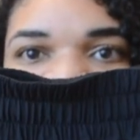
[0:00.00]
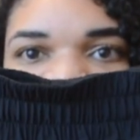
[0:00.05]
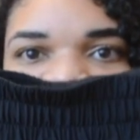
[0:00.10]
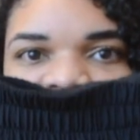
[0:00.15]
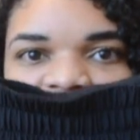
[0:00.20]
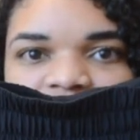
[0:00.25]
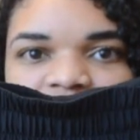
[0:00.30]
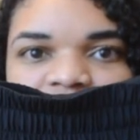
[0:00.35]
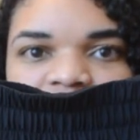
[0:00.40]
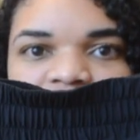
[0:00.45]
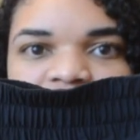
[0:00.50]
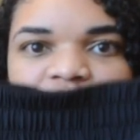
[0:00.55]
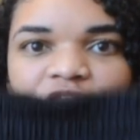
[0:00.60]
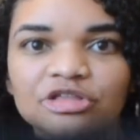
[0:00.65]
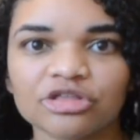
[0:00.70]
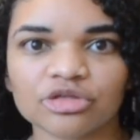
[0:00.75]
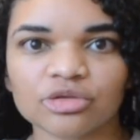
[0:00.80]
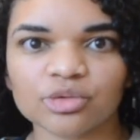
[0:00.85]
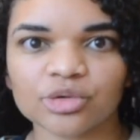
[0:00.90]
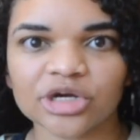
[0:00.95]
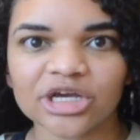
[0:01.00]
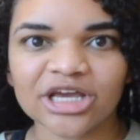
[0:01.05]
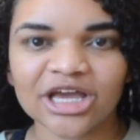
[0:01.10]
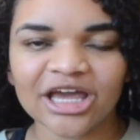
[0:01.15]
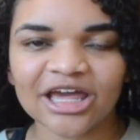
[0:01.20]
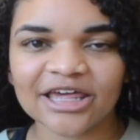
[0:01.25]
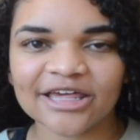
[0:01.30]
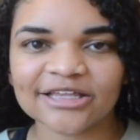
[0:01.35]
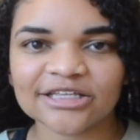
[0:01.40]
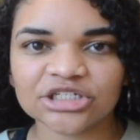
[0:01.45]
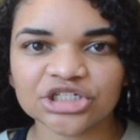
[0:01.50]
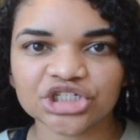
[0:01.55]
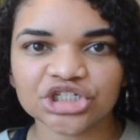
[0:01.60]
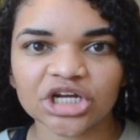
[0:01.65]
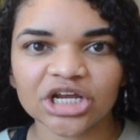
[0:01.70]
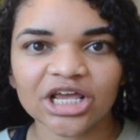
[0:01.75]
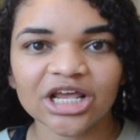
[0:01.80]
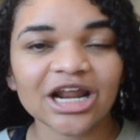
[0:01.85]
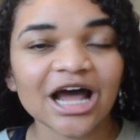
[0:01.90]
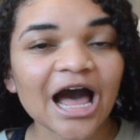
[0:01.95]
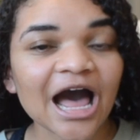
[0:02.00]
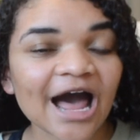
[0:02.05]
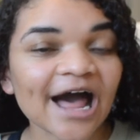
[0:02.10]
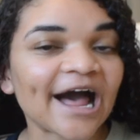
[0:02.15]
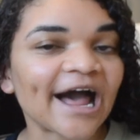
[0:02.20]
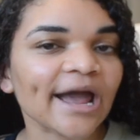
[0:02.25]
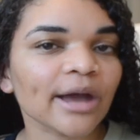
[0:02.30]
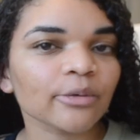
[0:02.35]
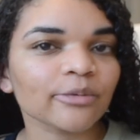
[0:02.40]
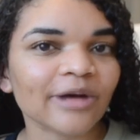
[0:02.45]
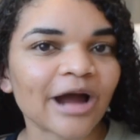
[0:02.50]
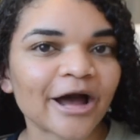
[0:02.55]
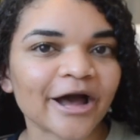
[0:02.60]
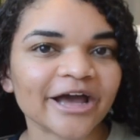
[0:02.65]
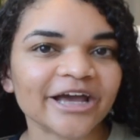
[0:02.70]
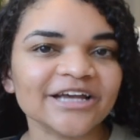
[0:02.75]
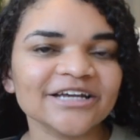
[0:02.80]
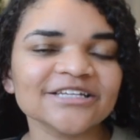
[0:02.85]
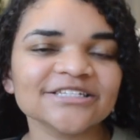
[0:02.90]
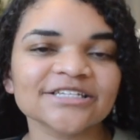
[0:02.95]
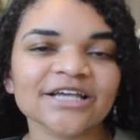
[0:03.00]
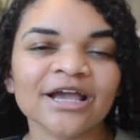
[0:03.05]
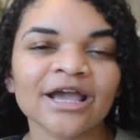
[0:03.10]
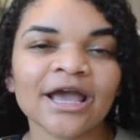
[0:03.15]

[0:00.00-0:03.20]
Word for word: These are the 3-inch in high rise.